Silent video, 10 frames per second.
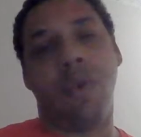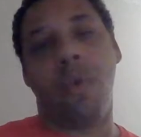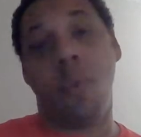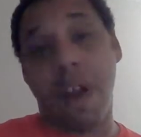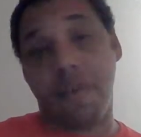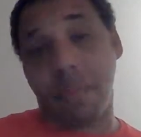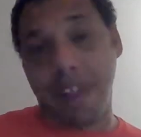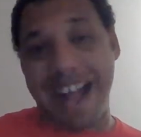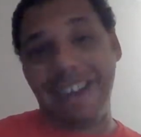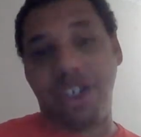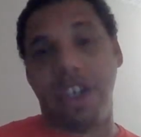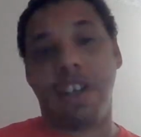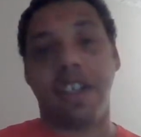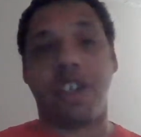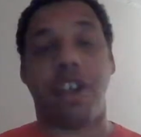went from last year
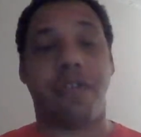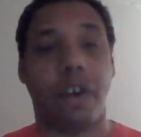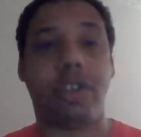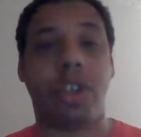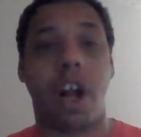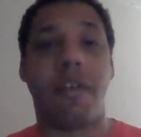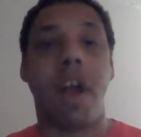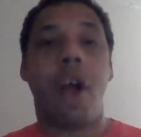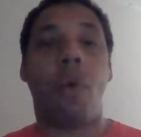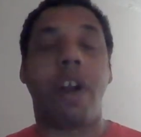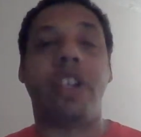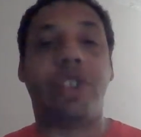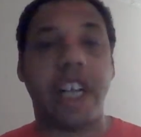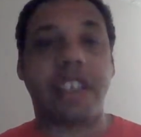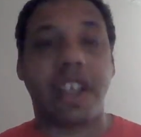to this year. First off, what is
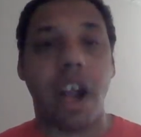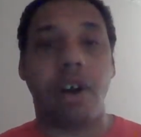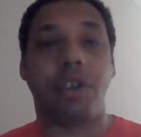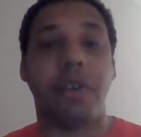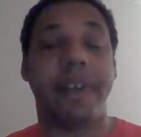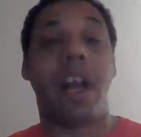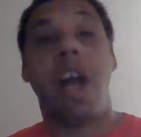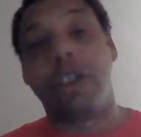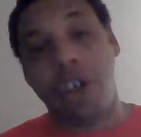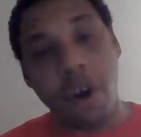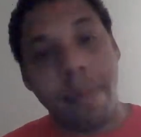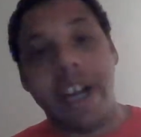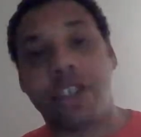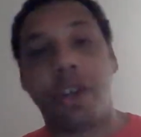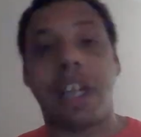Jason Garrett doing? 2
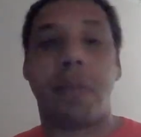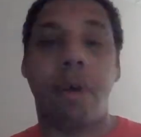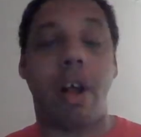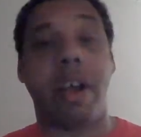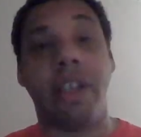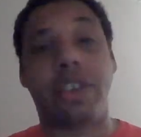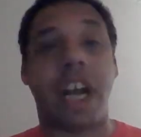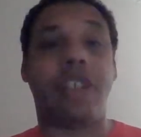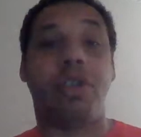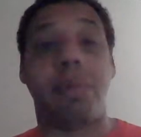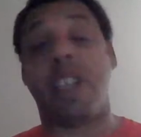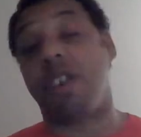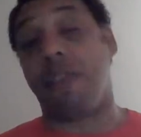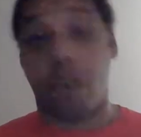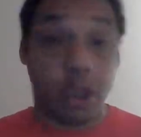minutes, you get the ball inside 2 minutes.
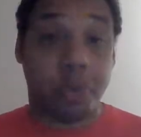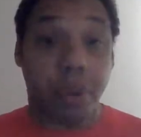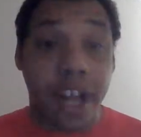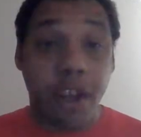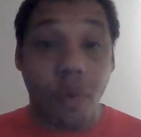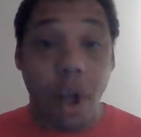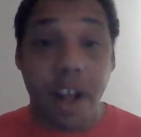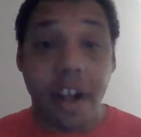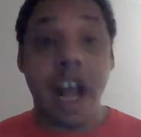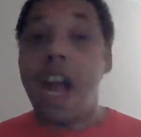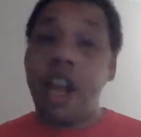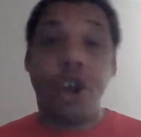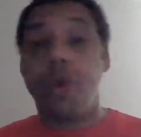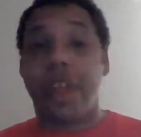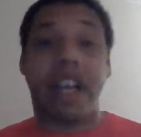The first play you run,
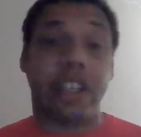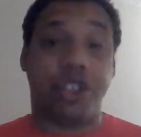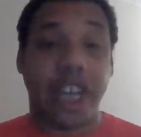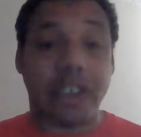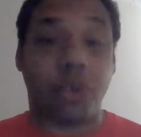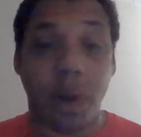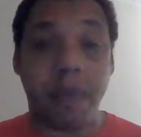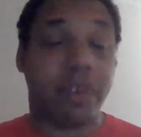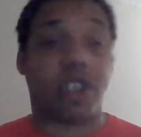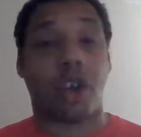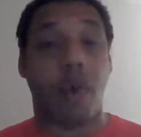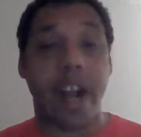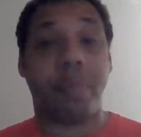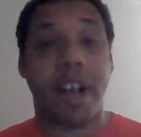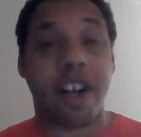you think a jet sweep is a
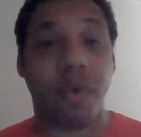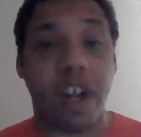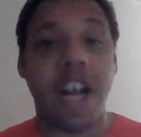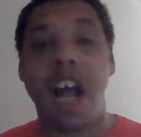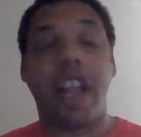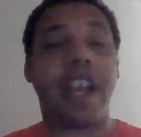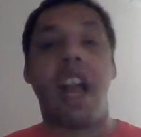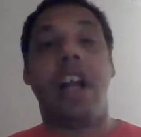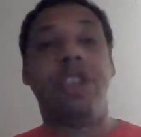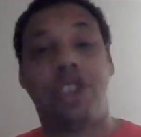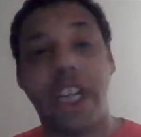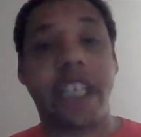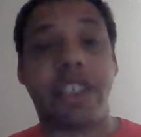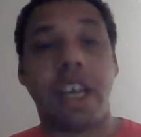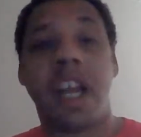great play to run? Like,
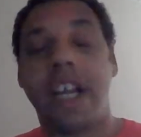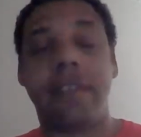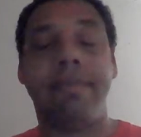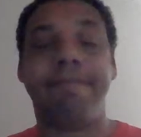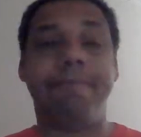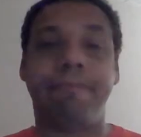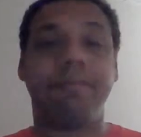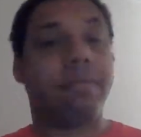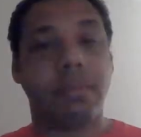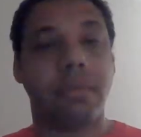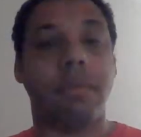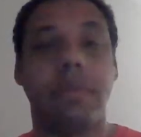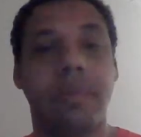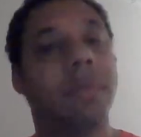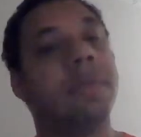geez. I